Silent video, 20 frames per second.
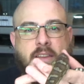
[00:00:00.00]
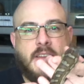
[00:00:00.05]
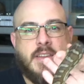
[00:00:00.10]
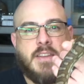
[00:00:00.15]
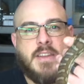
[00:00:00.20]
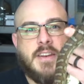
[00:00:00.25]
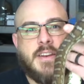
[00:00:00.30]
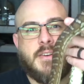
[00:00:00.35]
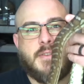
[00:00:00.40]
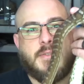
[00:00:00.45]

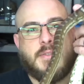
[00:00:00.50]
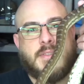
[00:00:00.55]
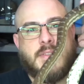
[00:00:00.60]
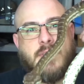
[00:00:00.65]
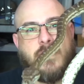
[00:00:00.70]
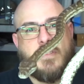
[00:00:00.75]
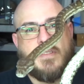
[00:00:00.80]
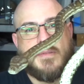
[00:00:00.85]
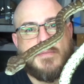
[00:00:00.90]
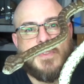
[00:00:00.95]
you know
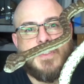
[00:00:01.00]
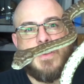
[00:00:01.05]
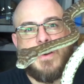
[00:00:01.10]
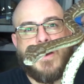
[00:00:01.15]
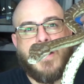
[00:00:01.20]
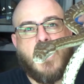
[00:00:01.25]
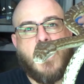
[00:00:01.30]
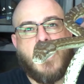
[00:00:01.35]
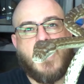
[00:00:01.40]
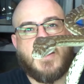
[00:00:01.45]
some of the
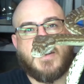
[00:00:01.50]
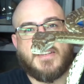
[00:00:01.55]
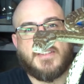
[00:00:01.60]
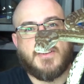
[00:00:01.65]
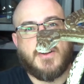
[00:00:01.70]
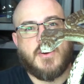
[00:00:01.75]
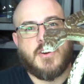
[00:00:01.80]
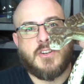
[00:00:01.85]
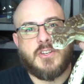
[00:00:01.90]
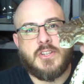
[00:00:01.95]

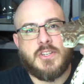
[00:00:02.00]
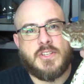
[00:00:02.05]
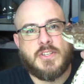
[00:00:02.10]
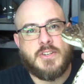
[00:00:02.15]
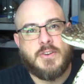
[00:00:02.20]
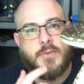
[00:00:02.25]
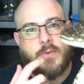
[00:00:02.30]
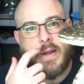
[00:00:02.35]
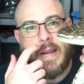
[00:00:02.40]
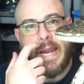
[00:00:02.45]
hottest, harshest
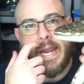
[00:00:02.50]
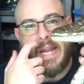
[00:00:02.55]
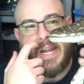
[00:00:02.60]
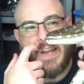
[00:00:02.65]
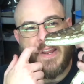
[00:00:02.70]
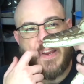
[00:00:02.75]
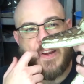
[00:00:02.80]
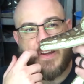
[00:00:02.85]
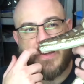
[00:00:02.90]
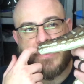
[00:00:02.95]
terrain
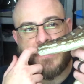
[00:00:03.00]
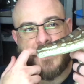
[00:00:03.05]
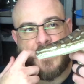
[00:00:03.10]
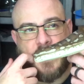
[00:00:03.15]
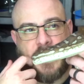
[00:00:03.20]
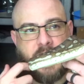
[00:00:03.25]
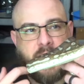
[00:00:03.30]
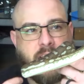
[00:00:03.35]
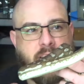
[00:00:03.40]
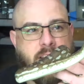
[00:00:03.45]
in
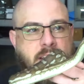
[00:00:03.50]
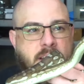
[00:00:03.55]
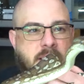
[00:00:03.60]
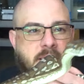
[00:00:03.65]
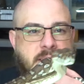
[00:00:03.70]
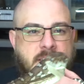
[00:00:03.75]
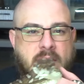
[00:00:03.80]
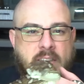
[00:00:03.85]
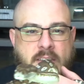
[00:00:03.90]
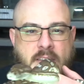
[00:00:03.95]
Australia.
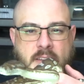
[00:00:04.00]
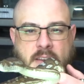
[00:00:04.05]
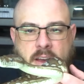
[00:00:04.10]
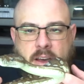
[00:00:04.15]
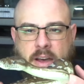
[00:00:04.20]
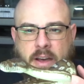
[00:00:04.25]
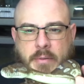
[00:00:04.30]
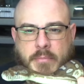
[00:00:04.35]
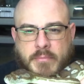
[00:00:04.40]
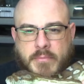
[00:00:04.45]

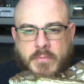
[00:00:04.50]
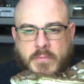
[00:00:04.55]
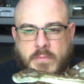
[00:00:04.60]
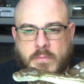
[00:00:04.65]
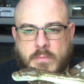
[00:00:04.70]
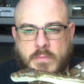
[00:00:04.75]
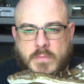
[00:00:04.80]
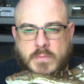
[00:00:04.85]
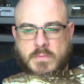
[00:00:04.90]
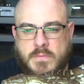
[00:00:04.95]
Um,
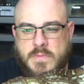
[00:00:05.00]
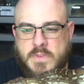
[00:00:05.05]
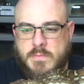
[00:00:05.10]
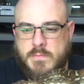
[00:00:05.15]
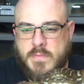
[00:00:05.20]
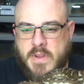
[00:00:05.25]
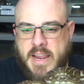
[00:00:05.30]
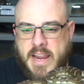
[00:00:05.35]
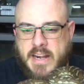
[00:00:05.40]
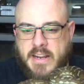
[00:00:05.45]

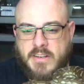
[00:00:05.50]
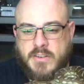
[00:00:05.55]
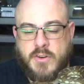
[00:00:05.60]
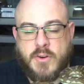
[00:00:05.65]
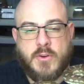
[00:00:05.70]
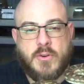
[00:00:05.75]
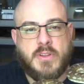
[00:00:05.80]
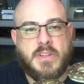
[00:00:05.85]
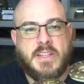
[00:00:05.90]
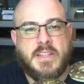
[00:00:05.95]

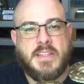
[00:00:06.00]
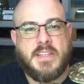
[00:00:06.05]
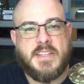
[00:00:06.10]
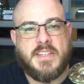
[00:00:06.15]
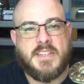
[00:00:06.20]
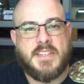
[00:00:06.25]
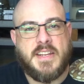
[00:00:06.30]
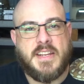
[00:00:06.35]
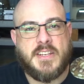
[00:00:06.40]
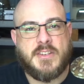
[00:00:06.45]
anecdotally,
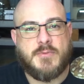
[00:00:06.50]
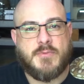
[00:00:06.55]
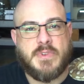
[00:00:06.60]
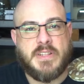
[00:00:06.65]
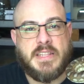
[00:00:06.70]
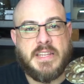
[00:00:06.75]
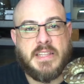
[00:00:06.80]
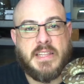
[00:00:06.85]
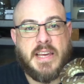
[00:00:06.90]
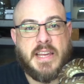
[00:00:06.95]
these snakes
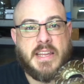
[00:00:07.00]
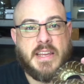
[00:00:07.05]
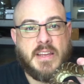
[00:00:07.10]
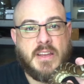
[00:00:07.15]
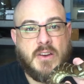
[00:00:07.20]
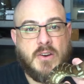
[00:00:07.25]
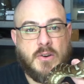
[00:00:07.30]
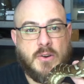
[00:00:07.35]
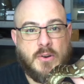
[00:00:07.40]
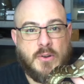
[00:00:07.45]
really like it
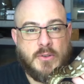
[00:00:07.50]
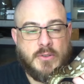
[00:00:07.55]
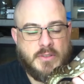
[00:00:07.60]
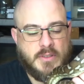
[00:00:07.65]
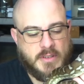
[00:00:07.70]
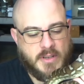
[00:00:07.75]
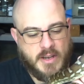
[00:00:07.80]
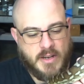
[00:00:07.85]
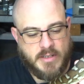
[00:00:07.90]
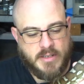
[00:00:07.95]

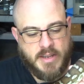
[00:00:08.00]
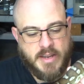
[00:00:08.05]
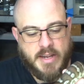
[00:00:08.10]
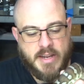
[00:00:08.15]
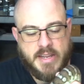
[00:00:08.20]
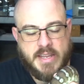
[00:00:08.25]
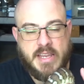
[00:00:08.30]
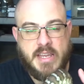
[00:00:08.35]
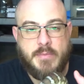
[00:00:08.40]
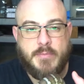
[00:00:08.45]
cold. Talk to
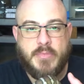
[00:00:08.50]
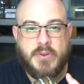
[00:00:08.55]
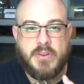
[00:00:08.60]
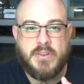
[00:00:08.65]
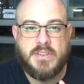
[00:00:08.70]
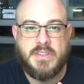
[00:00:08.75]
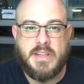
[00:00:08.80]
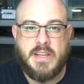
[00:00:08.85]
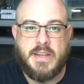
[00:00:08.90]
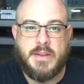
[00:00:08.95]
any
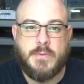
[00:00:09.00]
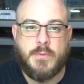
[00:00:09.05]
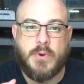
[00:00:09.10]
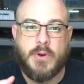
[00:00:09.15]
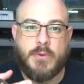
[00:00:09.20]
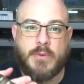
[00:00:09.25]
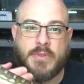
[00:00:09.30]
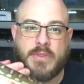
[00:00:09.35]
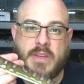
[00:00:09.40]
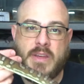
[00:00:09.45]
keepers that
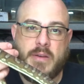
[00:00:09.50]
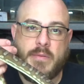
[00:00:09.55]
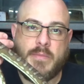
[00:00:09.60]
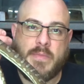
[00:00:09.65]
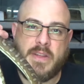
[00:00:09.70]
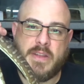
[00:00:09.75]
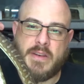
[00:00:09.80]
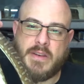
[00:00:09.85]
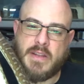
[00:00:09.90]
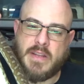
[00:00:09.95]
work with them
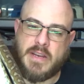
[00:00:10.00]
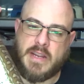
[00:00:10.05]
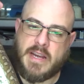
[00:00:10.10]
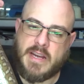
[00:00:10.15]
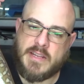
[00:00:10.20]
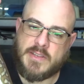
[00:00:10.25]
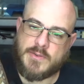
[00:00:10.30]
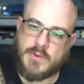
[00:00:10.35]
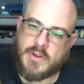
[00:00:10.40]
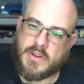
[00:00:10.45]
in, in
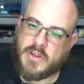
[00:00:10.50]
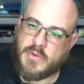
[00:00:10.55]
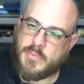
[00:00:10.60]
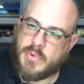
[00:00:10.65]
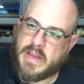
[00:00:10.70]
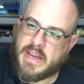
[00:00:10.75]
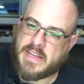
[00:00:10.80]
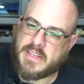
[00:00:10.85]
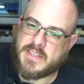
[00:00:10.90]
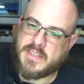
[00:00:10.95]
any sort of
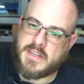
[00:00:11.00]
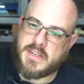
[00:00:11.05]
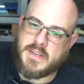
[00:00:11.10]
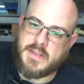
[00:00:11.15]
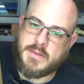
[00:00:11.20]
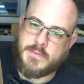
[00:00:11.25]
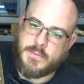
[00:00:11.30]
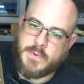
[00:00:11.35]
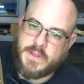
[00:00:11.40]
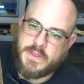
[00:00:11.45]

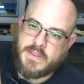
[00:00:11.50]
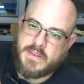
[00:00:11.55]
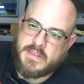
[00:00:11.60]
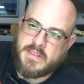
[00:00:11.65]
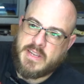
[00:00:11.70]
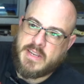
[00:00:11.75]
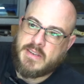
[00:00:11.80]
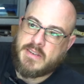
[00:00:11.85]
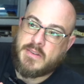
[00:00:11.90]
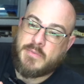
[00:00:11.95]
capacity with
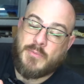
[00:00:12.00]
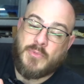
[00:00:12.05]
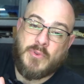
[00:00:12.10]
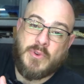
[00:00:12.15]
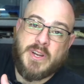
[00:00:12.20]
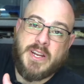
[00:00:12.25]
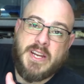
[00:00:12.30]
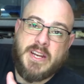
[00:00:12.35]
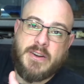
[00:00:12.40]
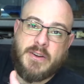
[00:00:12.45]
intent to
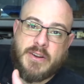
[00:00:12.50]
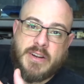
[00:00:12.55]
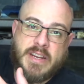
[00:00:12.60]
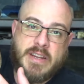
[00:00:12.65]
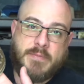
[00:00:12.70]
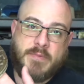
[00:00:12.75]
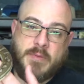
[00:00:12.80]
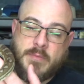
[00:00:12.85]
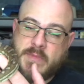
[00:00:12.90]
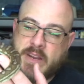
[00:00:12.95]
breed or
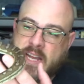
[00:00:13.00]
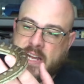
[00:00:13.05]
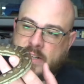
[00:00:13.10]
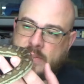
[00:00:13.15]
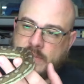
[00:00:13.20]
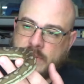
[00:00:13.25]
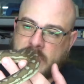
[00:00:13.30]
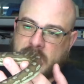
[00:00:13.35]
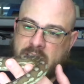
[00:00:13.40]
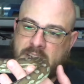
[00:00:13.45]
keep them
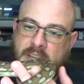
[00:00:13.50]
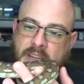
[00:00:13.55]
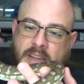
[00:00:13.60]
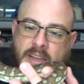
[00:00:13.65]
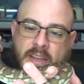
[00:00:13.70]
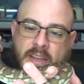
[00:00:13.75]
naturally.